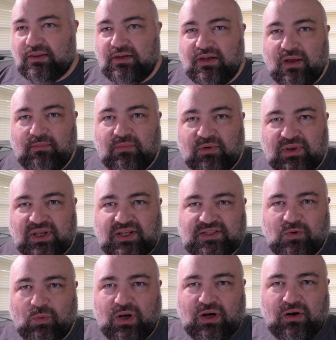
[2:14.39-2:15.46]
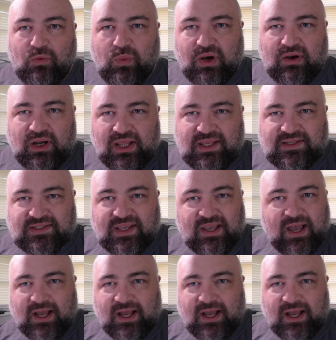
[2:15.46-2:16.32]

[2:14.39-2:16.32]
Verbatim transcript: the number because I want to know where it is.